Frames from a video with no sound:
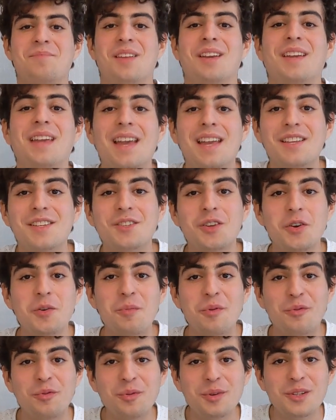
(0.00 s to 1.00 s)
Okay, so
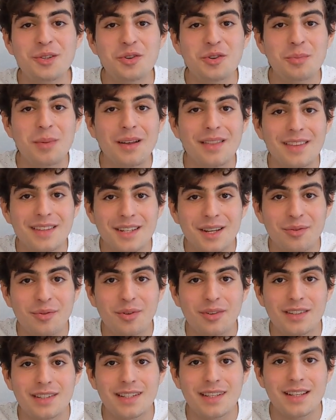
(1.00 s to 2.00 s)
before we talk about the
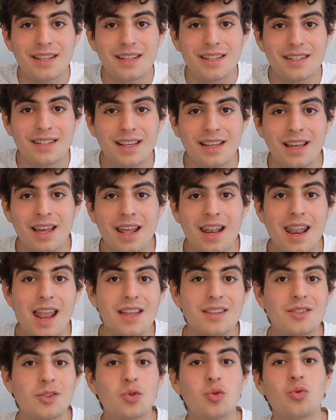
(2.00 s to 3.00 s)
differences,
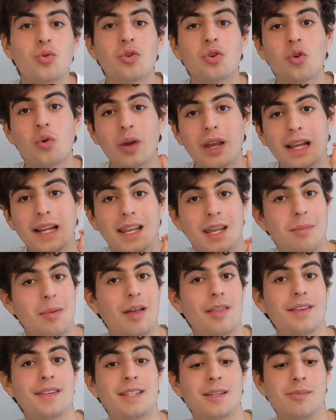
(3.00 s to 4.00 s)
let's talk quickly
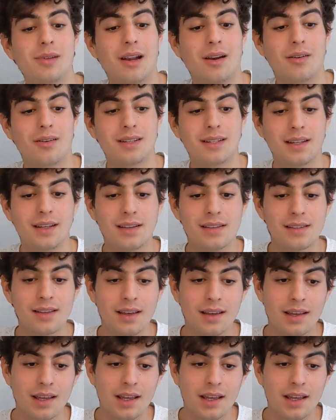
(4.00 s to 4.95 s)
about the similarities.